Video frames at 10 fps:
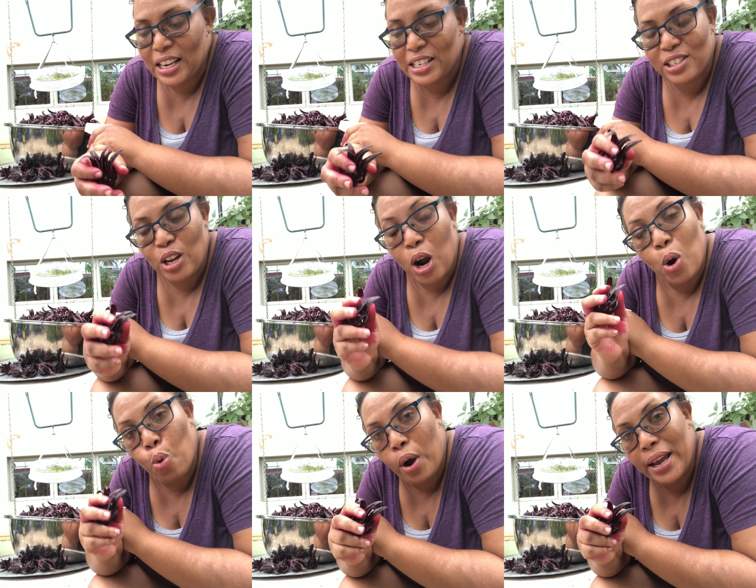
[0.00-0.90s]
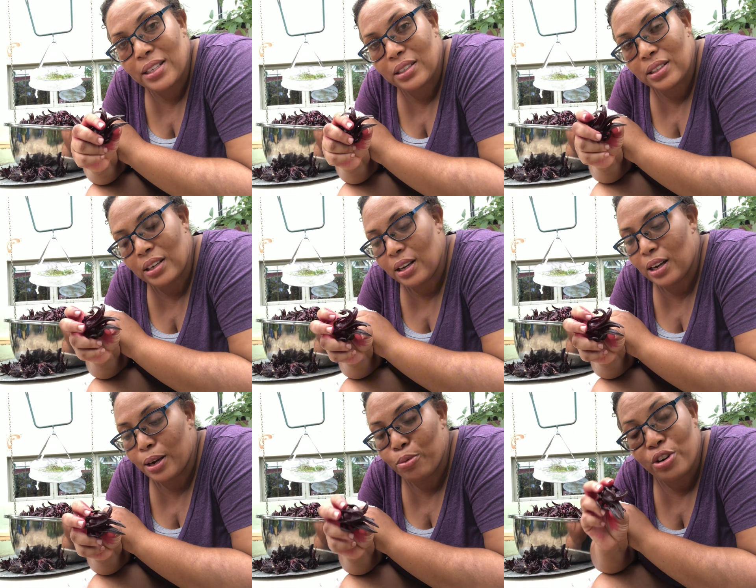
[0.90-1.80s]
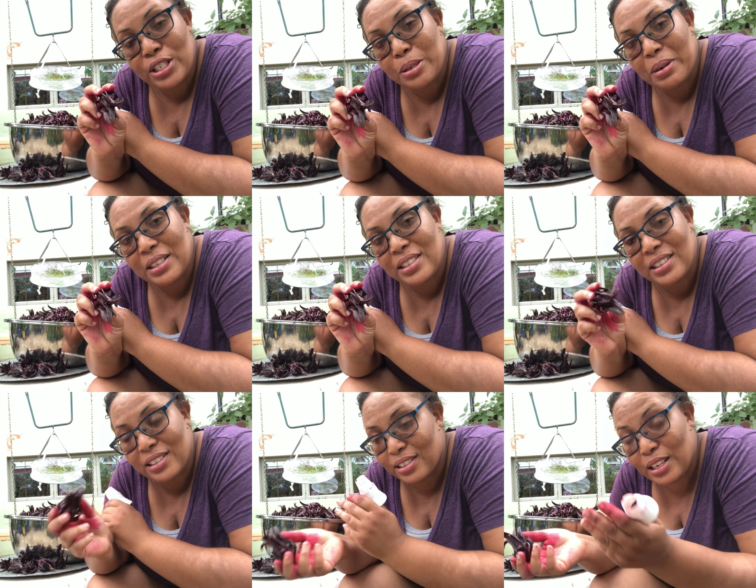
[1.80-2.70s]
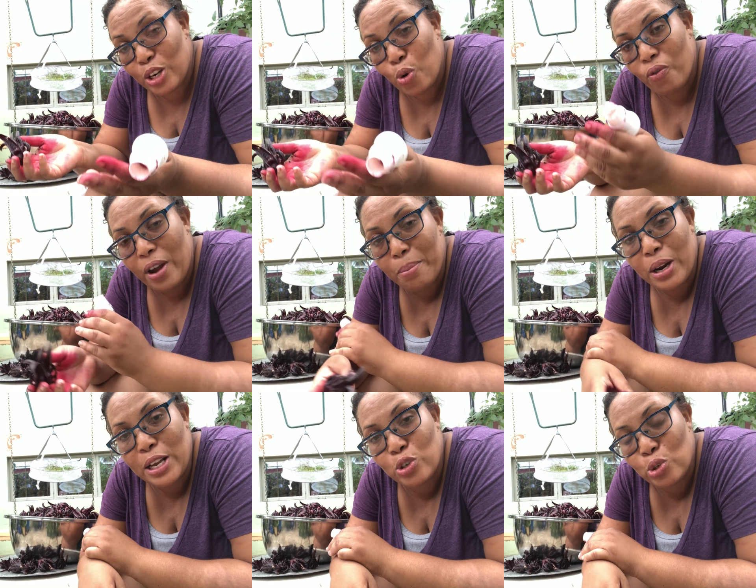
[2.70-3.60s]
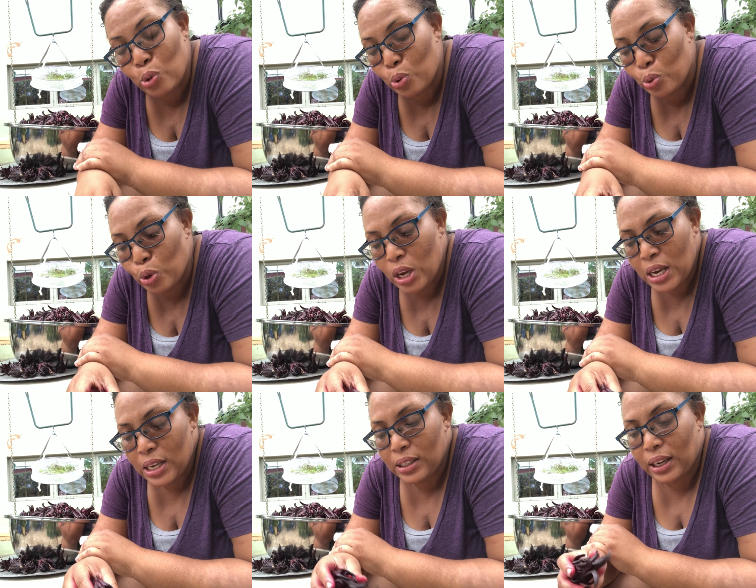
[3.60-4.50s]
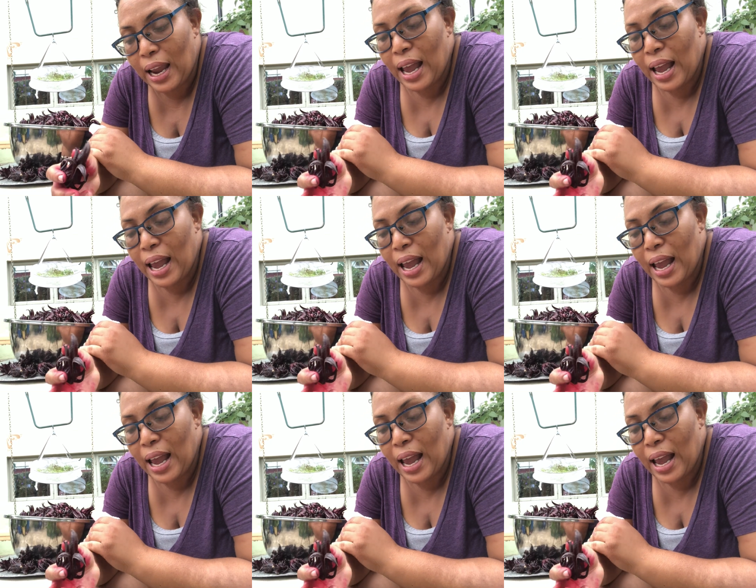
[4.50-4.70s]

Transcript: It's not quite Christmas. It's in November, and so the